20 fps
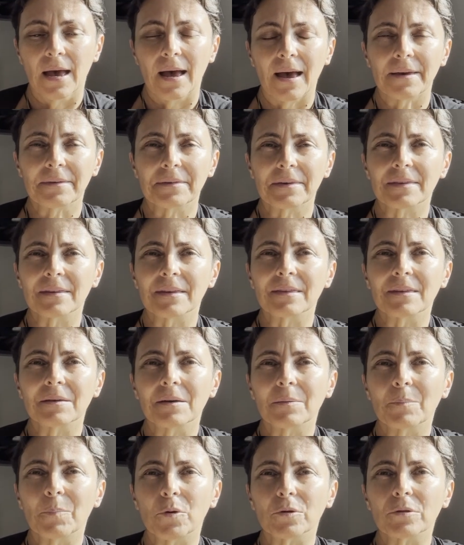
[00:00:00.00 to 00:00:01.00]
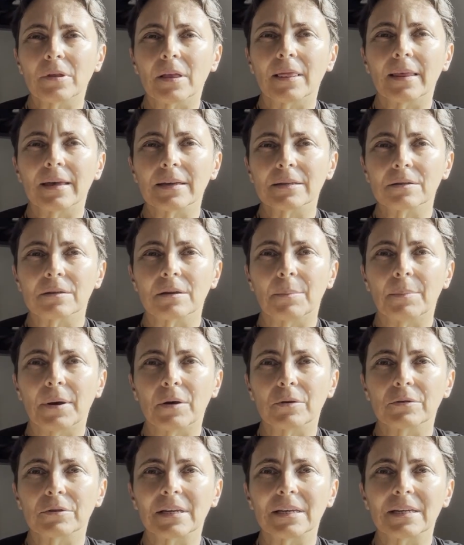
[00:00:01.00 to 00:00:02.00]
I think that the important lesson
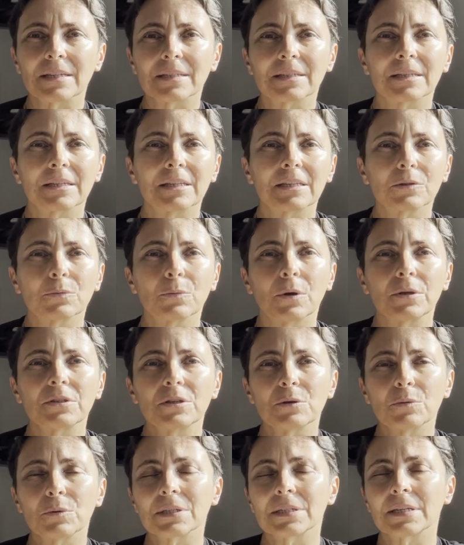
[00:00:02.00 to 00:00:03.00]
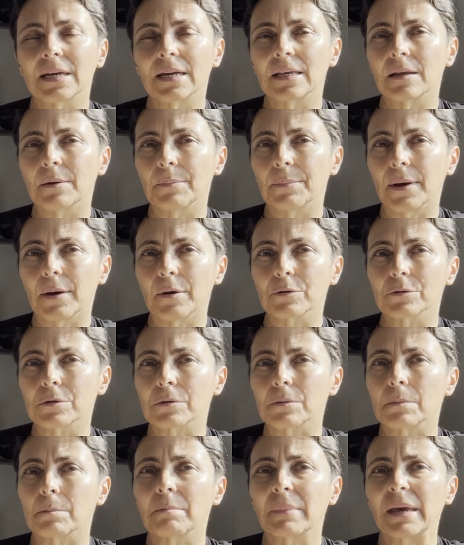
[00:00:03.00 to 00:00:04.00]
about this is what she was saying about
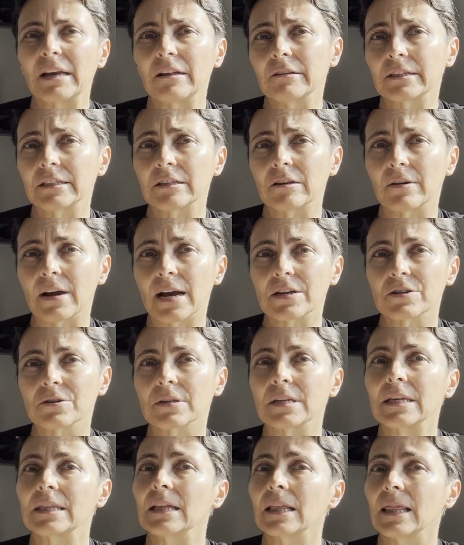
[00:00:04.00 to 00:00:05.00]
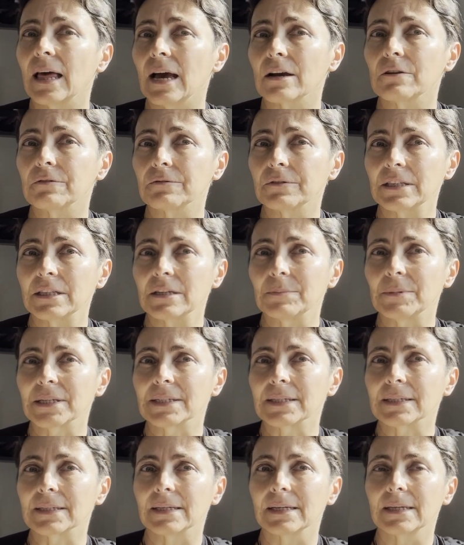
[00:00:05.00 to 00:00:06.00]
male interaction and the lack of
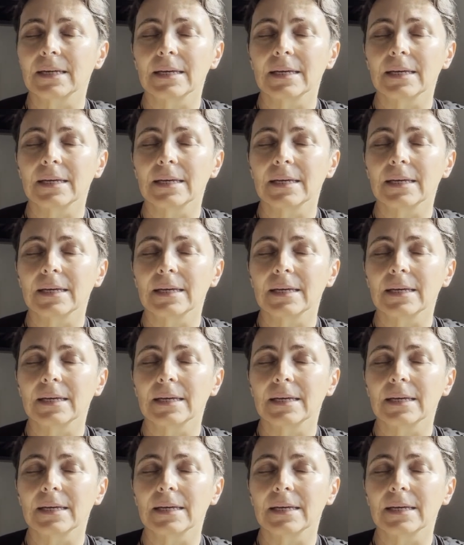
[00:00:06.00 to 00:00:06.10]
intimacy.